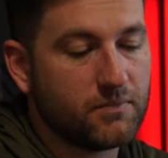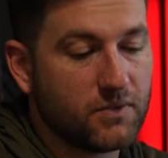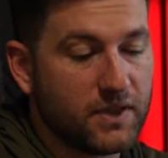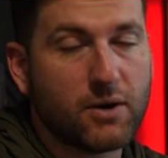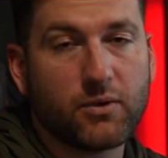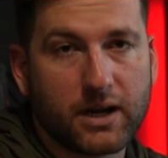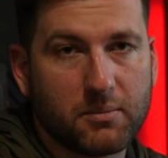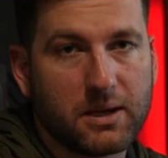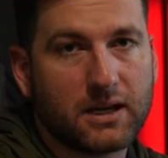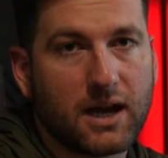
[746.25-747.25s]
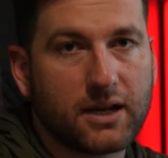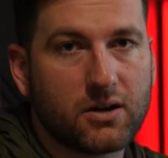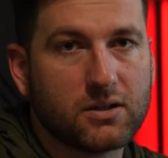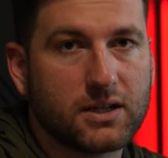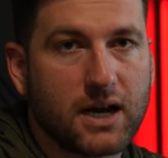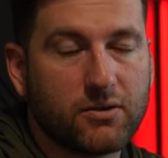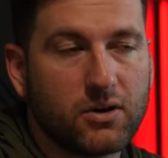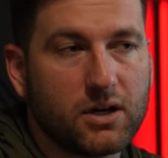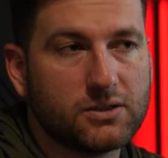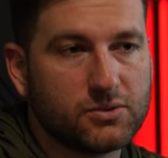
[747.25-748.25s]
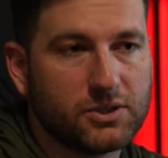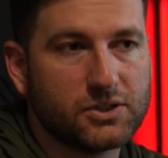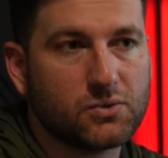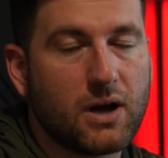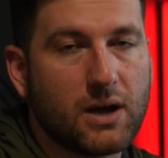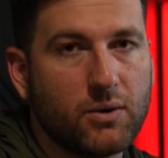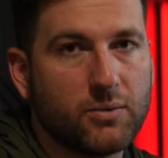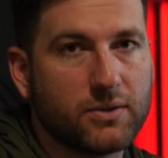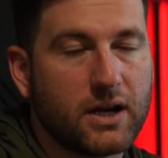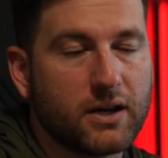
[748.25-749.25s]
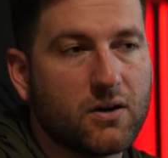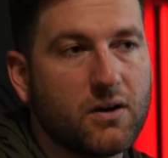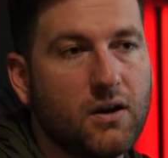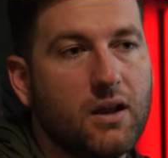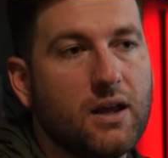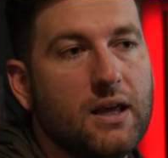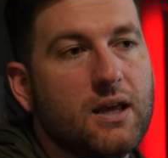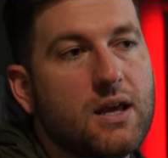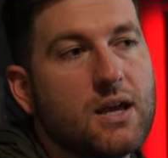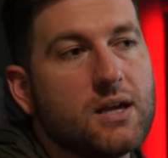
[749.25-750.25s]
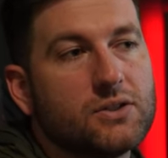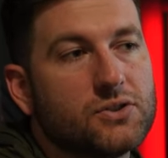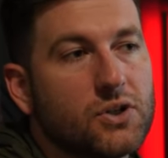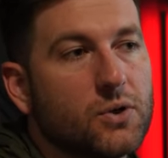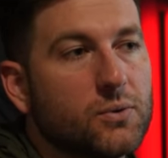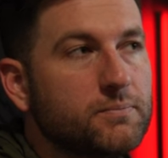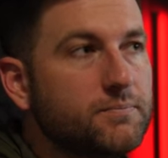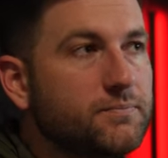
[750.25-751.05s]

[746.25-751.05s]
They recommend Icon tie rods, which is why I went with Icon. So